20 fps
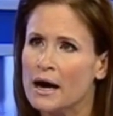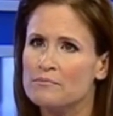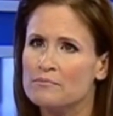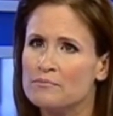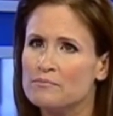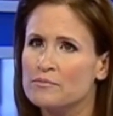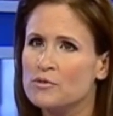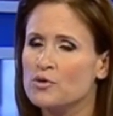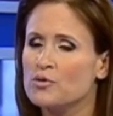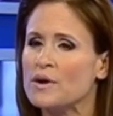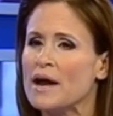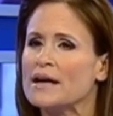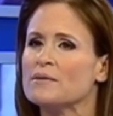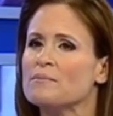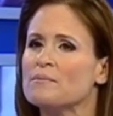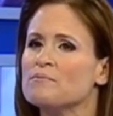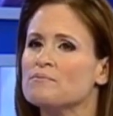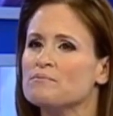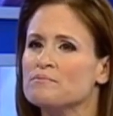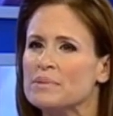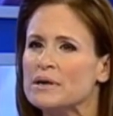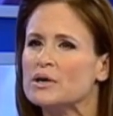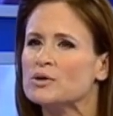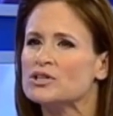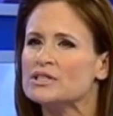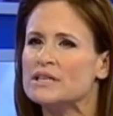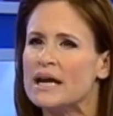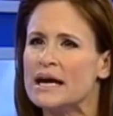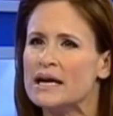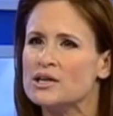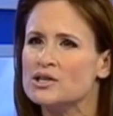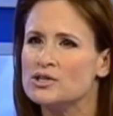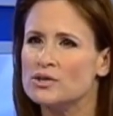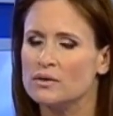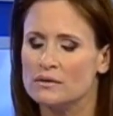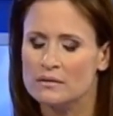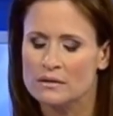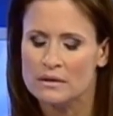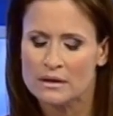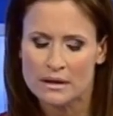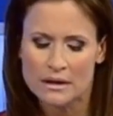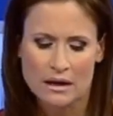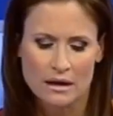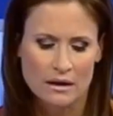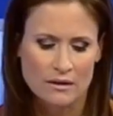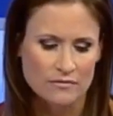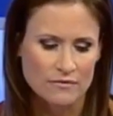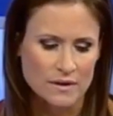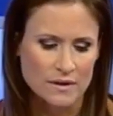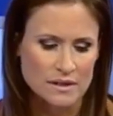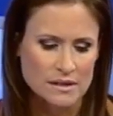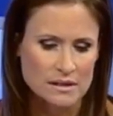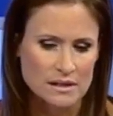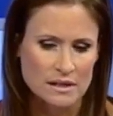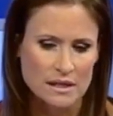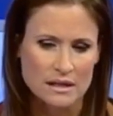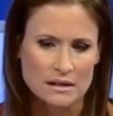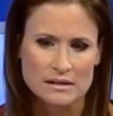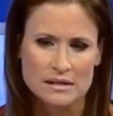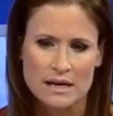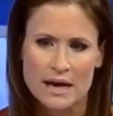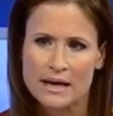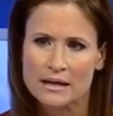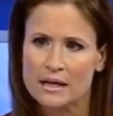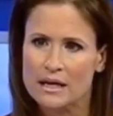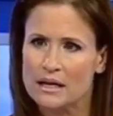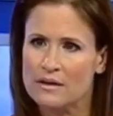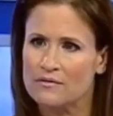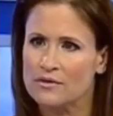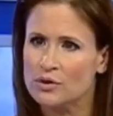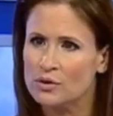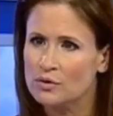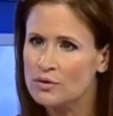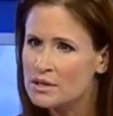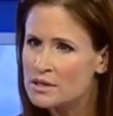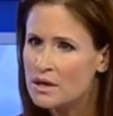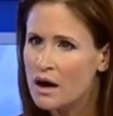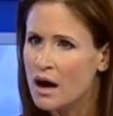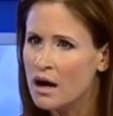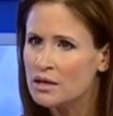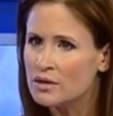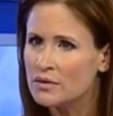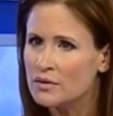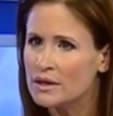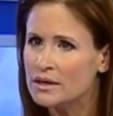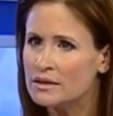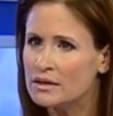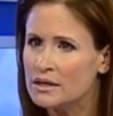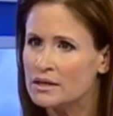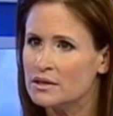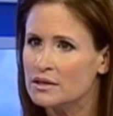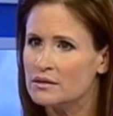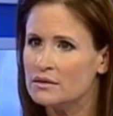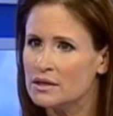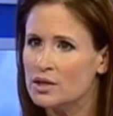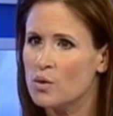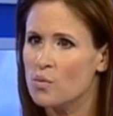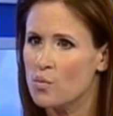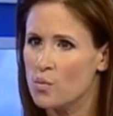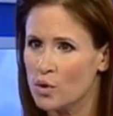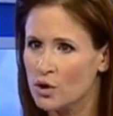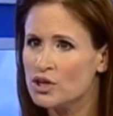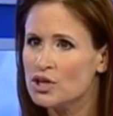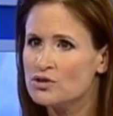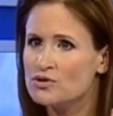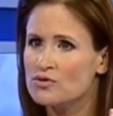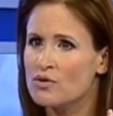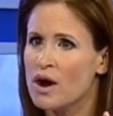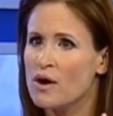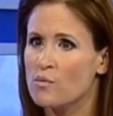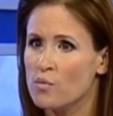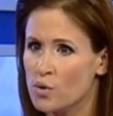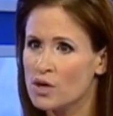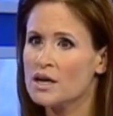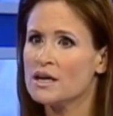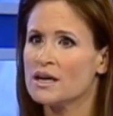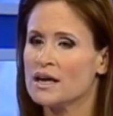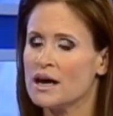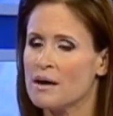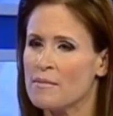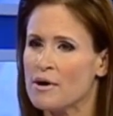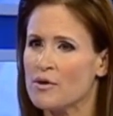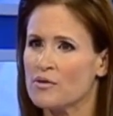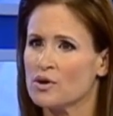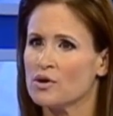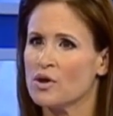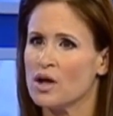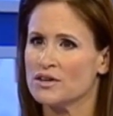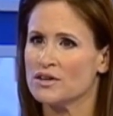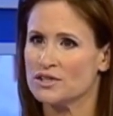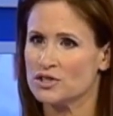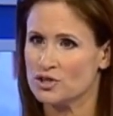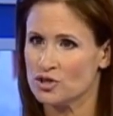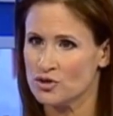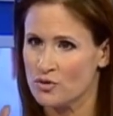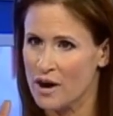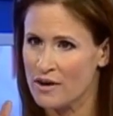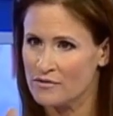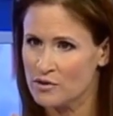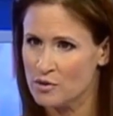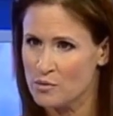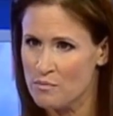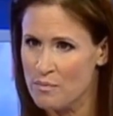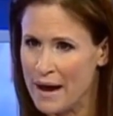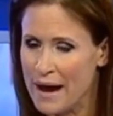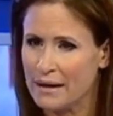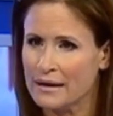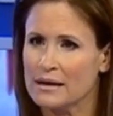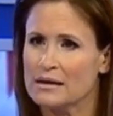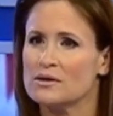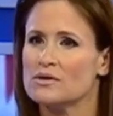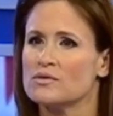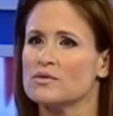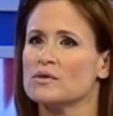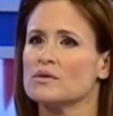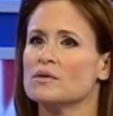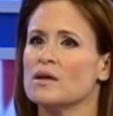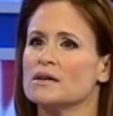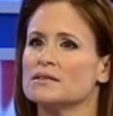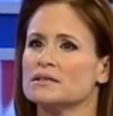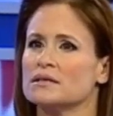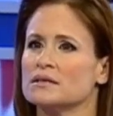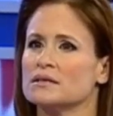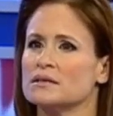create a bigger danger, Vincent, in saying if you're intolerant, then we're going to come out of the closet to drive you back into the closet?